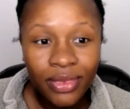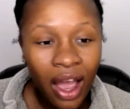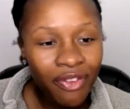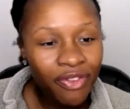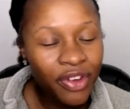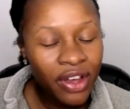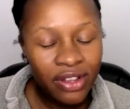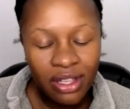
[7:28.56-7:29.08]

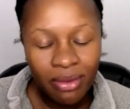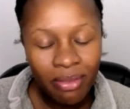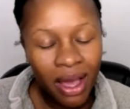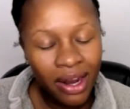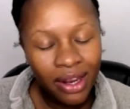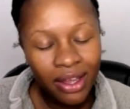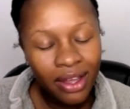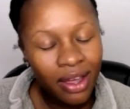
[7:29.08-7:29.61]
I felt
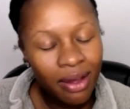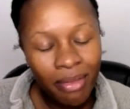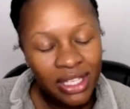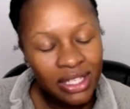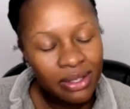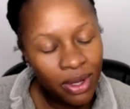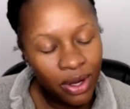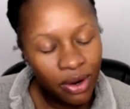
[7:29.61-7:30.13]
somebody in my
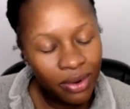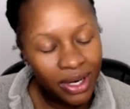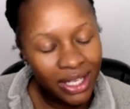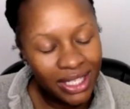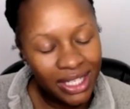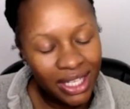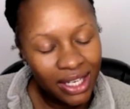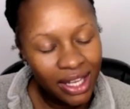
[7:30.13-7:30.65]
spirit when I
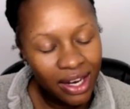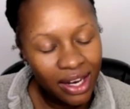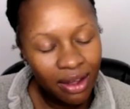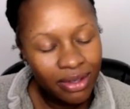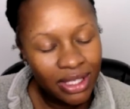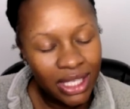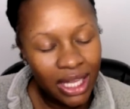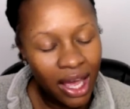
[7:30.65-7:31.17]
said that.
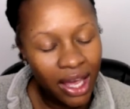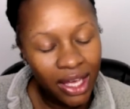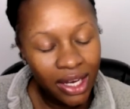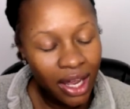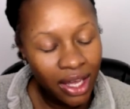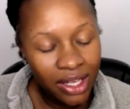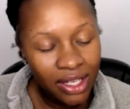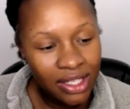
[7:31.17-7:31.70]
And it was like,
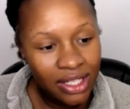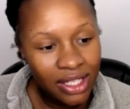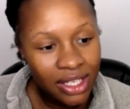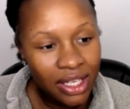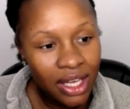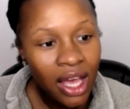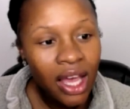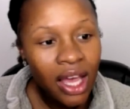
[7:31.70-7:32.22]
it ain't
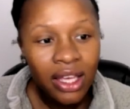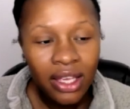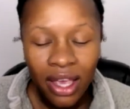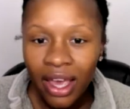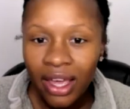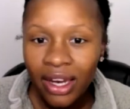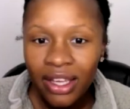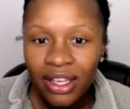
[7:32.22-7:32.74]
easy.
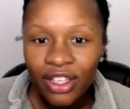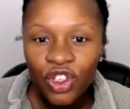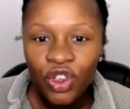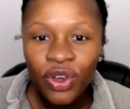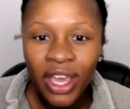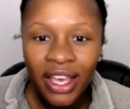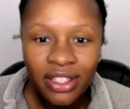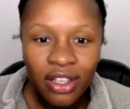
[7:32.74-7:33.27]
Yeah, it is.
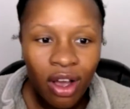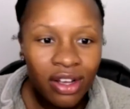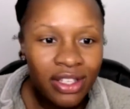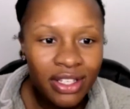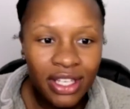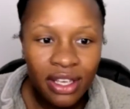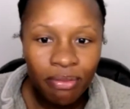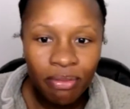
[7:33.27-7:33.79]
You can't talk
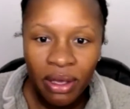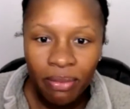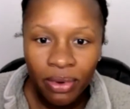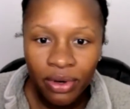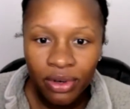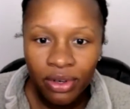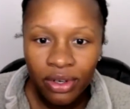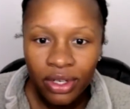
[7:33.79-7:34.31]
to 10
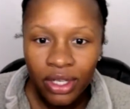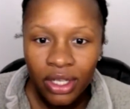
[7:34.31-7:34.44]
people.